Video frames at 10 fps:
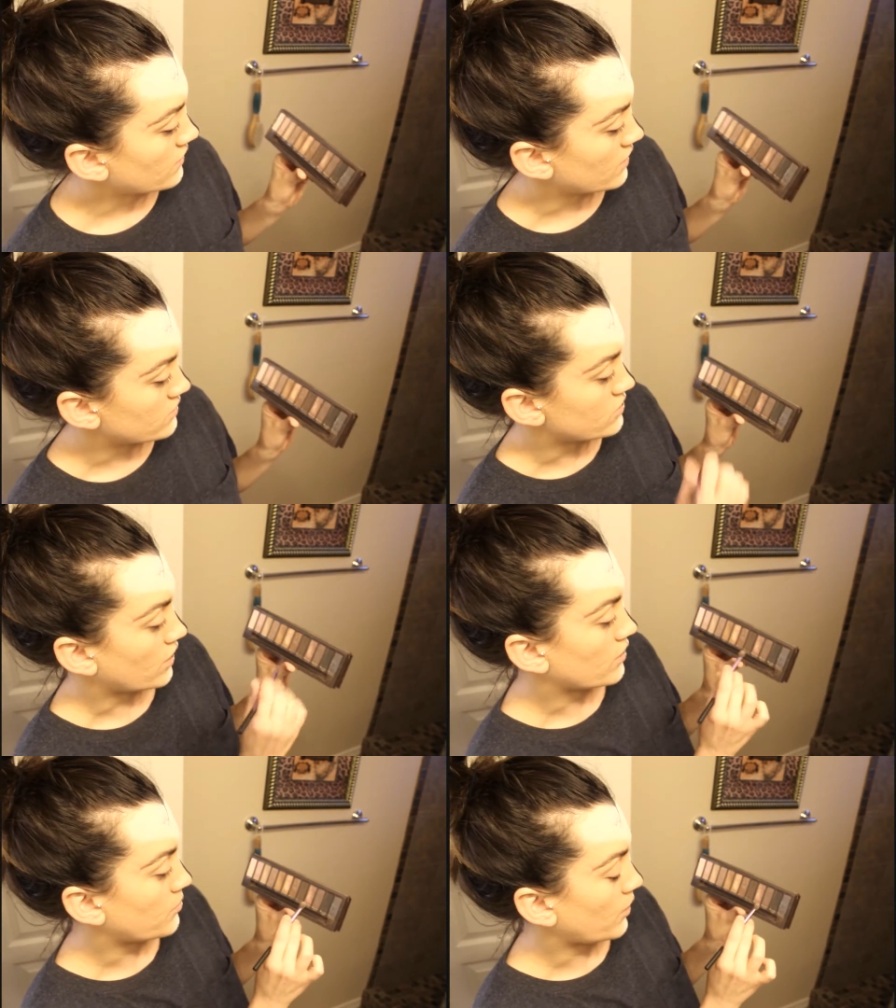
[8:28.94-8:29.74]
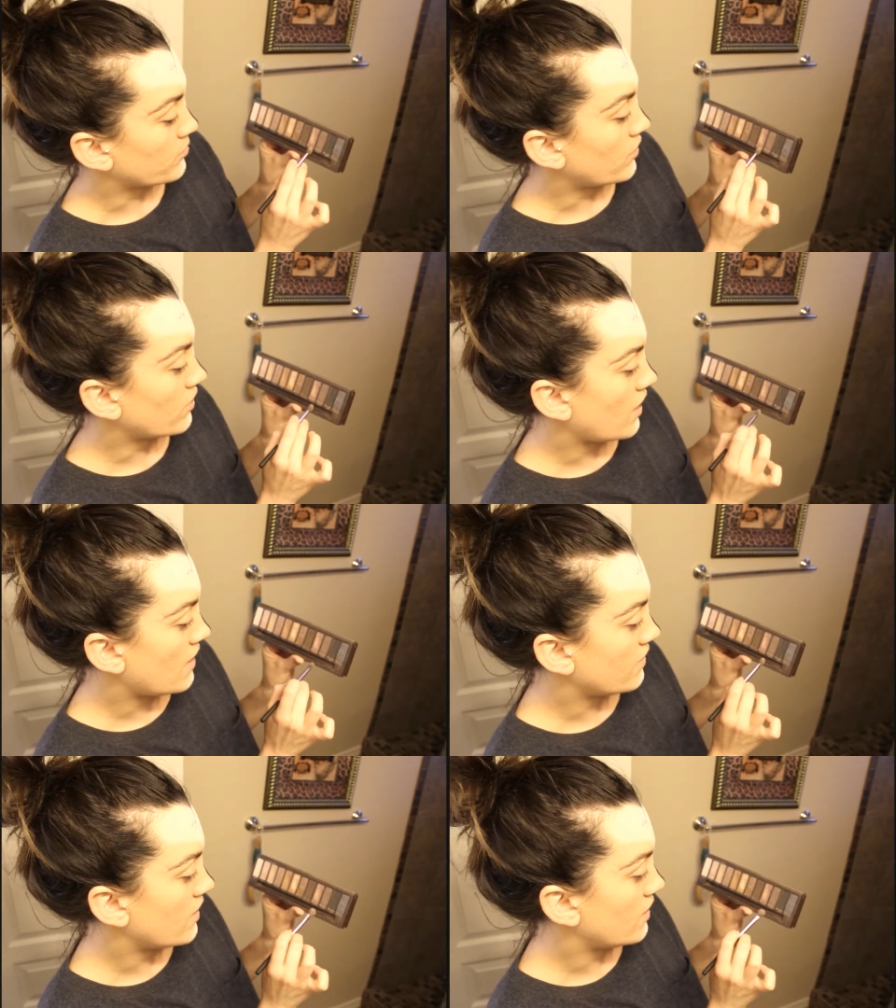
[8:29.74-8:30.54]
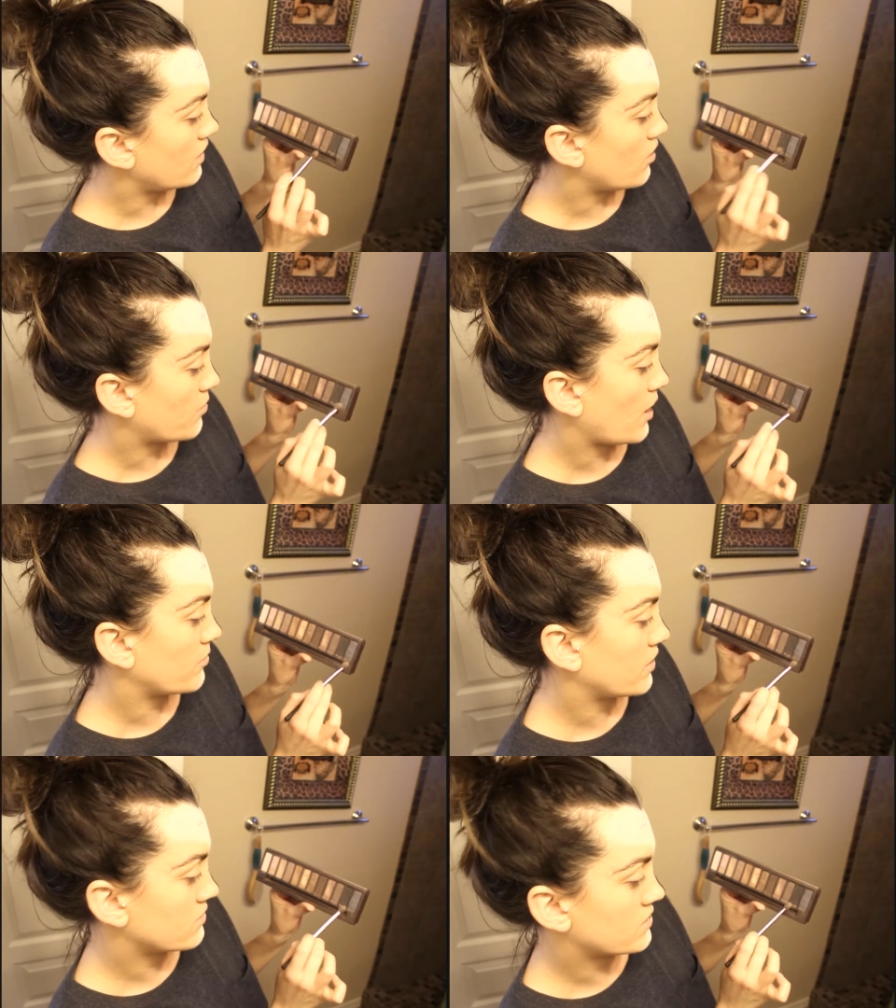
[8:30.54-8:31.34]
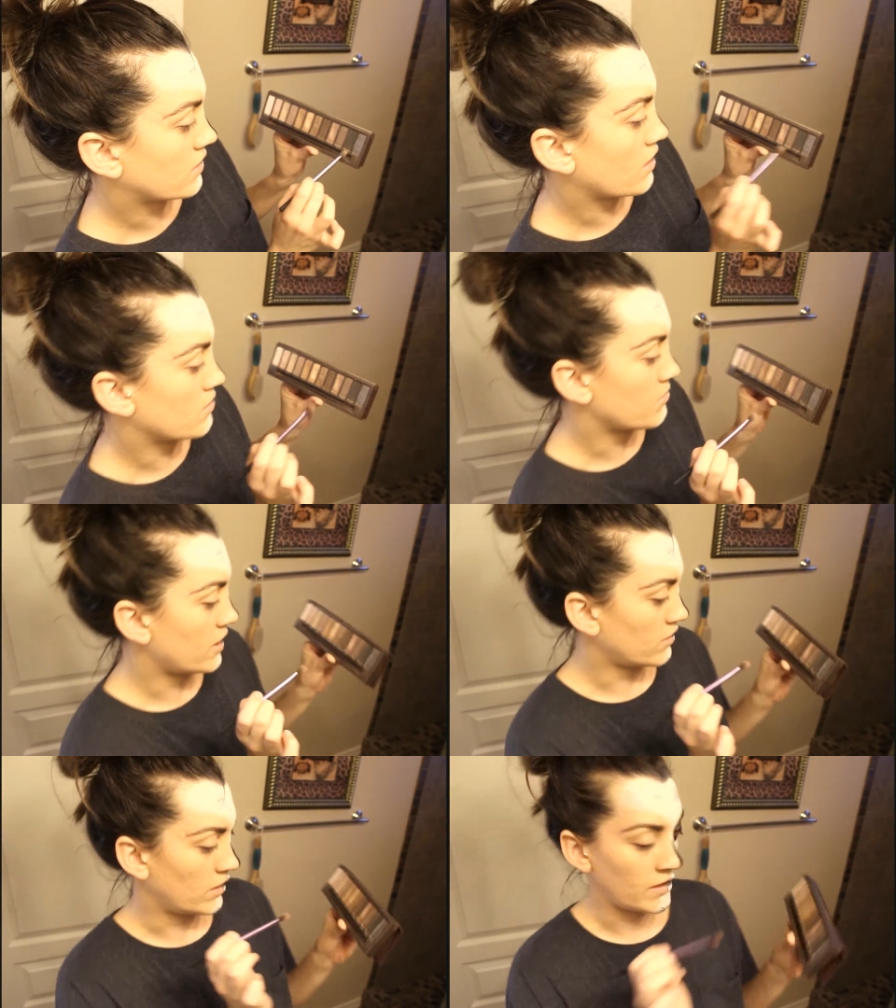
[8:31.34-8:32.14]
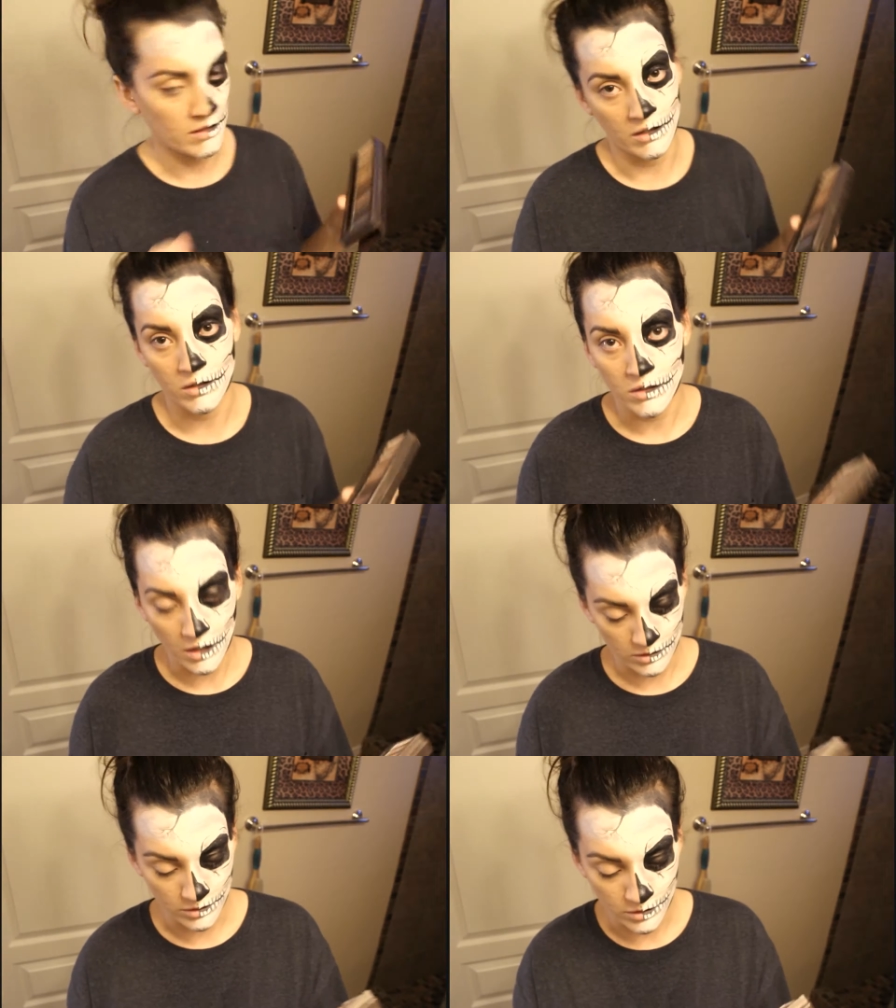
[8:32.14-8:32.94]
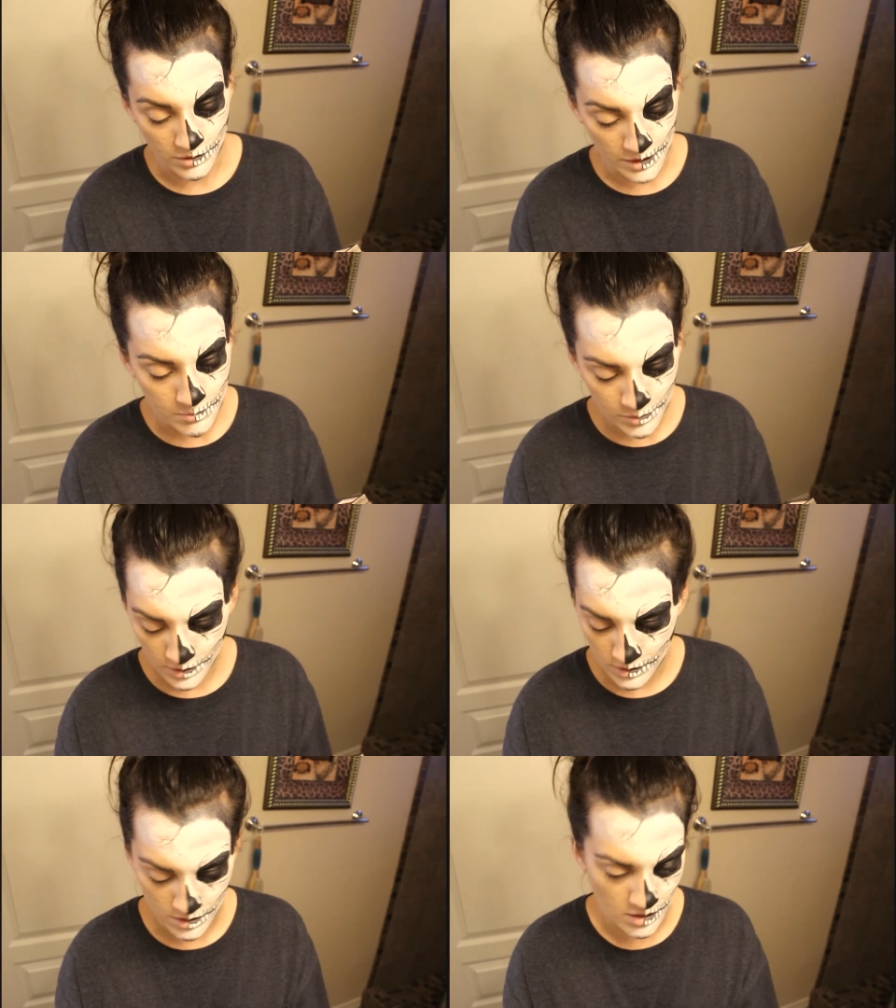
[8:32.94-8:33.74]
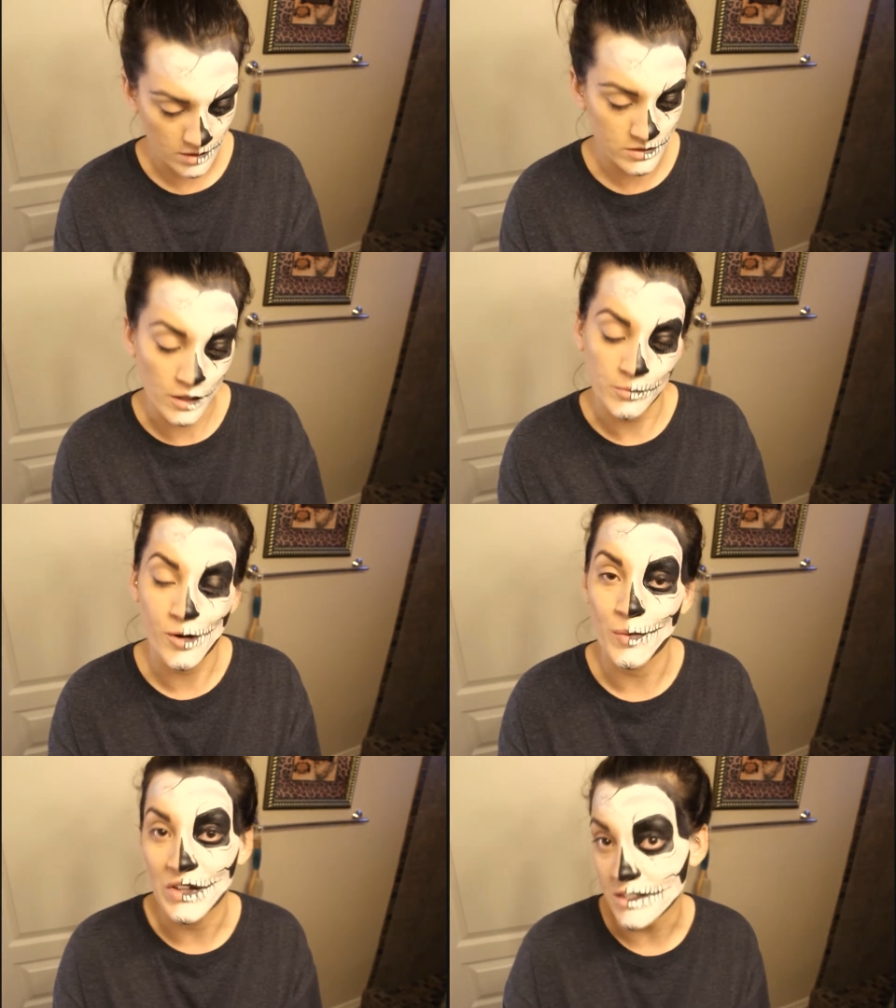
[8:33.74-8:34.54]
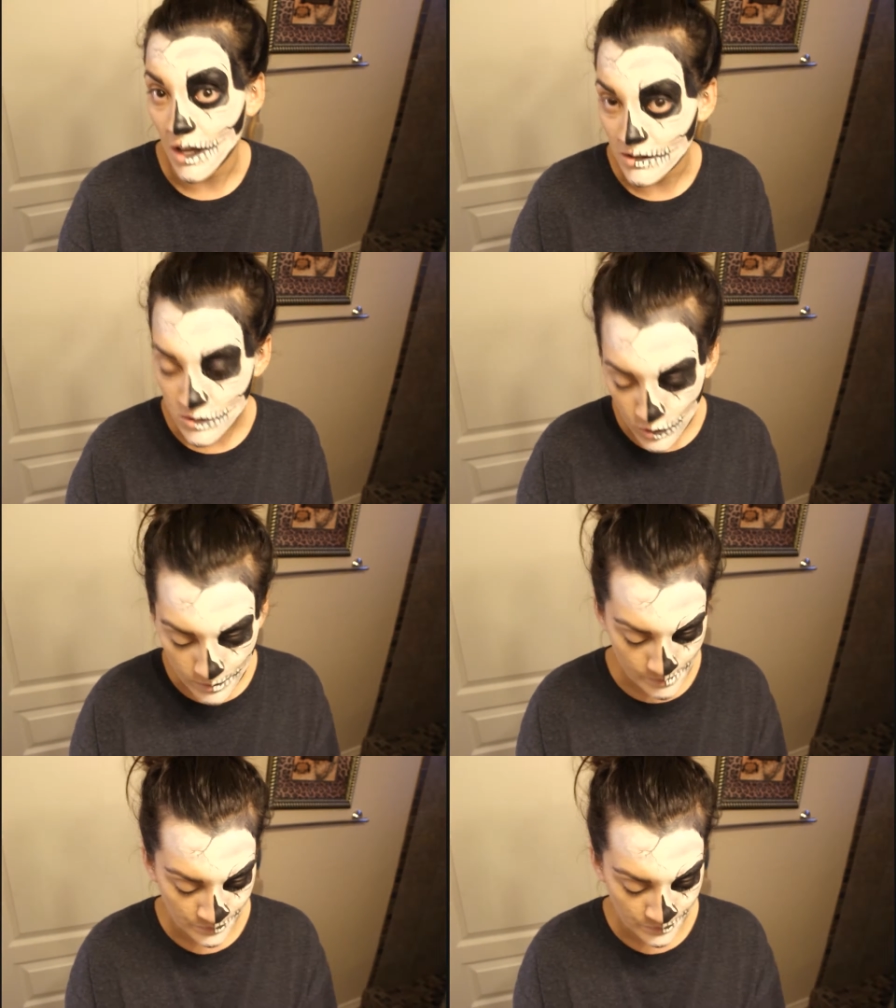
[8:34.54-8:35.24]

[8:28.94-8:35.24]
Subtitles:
the dark purple, and then I'll probably use the gunmetal and the color Creep. Dark purple is Hustle.